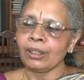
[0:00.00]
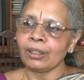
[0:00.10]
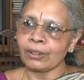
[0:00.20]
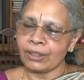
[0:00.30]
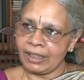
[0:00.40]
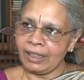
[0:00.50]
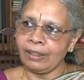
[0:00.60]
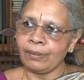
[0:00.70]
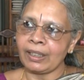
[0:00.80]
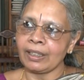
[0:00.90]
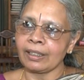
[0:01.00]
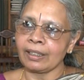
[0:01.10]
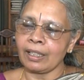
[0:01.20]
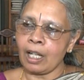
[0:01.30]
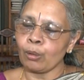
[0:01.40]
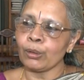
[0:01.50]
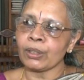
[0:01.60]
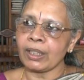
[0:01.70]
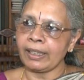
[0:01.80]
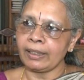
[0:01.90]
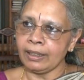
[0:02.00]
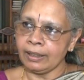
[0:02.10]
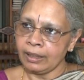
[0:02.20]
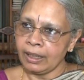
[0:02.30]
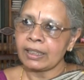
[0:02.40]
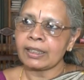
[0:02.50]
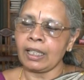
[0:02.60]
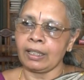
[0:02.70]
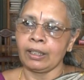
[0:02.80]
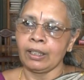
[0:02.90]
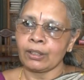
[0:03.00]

uh, see whether how to study the sun.